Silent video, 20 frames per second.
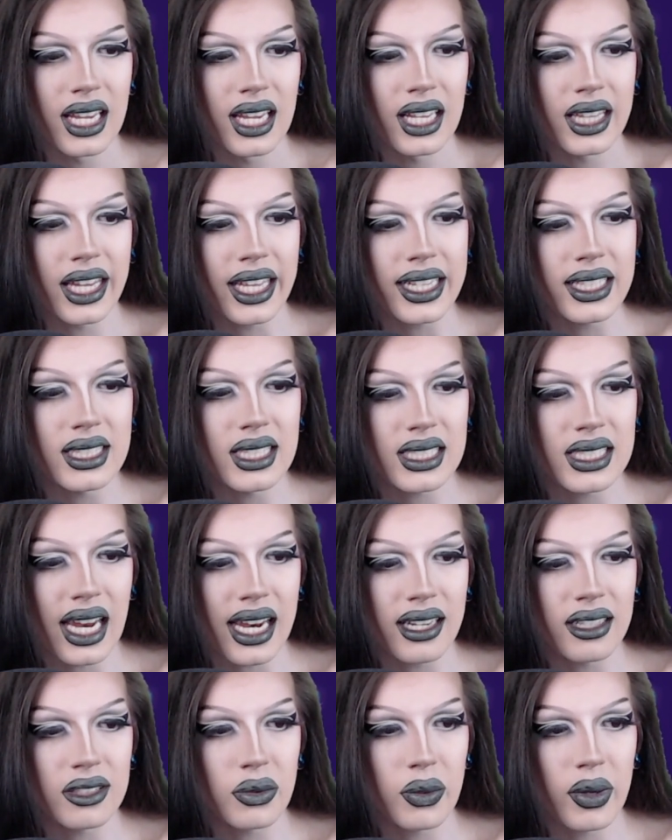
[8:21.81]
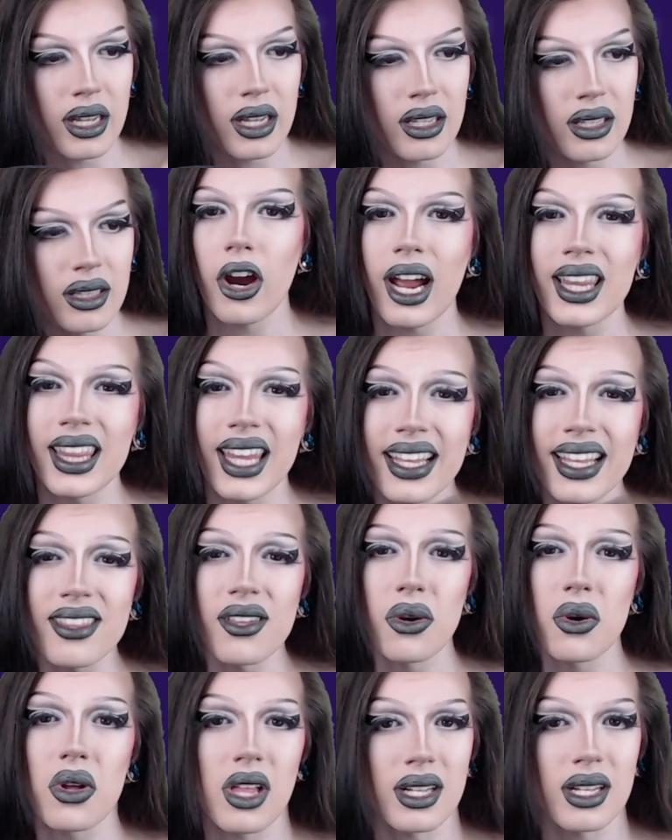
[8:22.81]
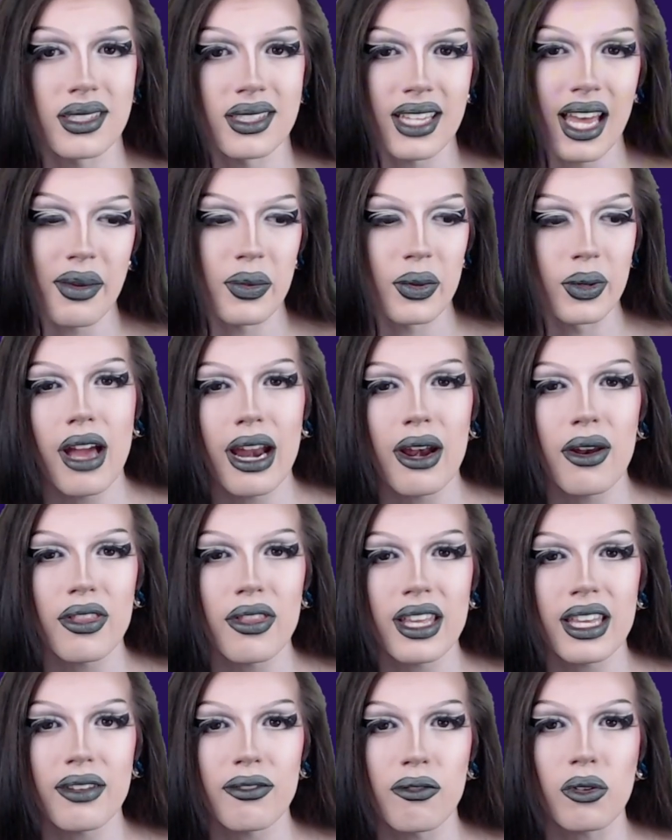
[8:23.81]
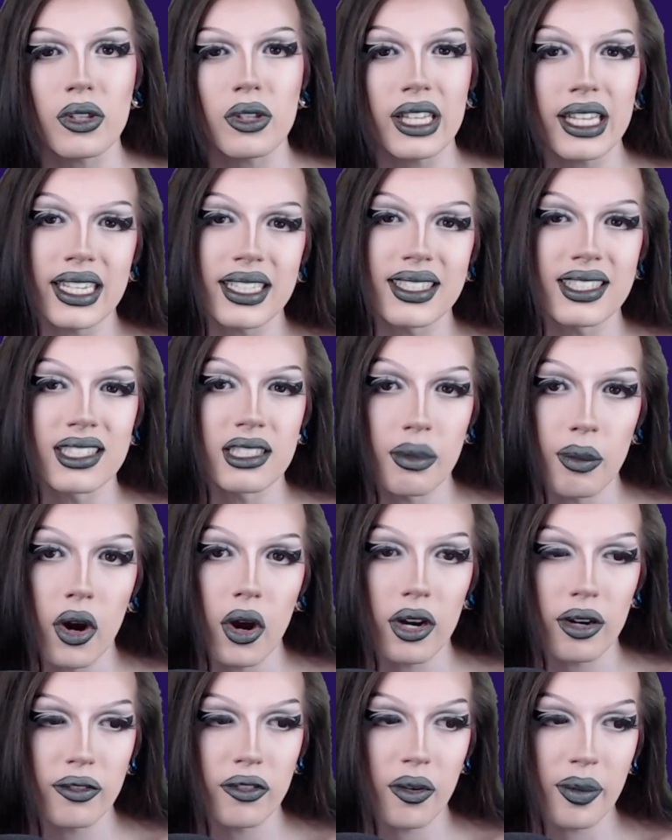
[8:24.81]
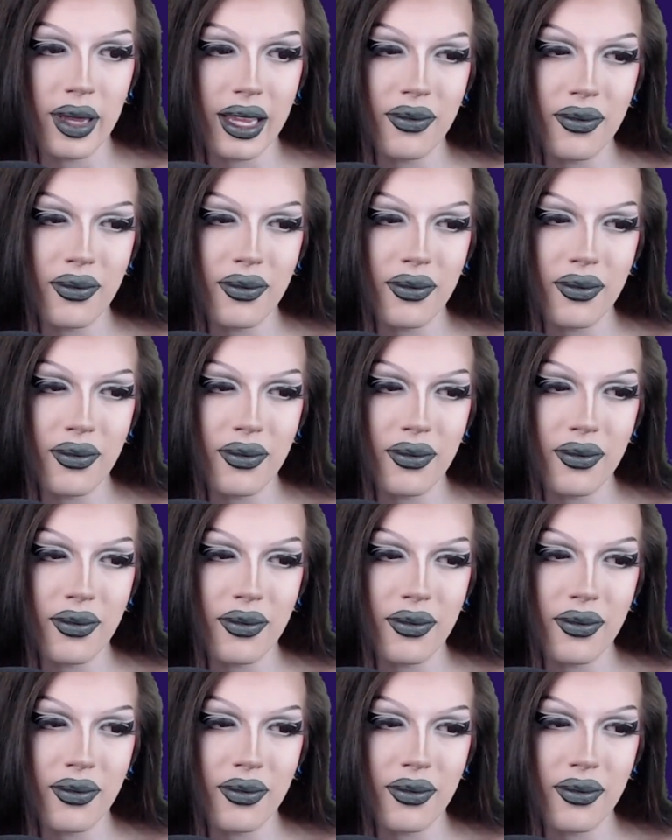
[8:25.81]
Like, it's styled well. I like the whole ensemble. I don't think it fully hits the mark for me.